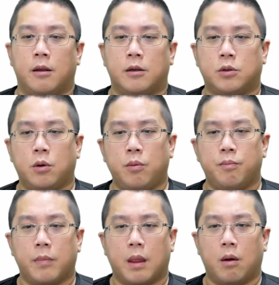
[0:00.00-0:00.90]
So
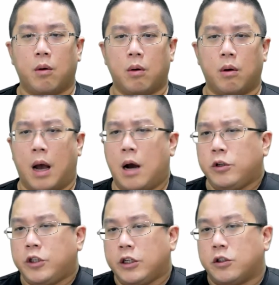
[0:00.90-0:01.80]
how to
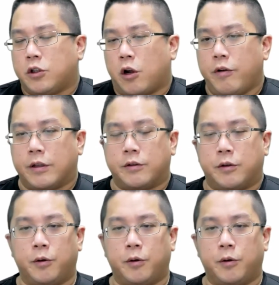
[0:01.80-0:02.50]
change your stories?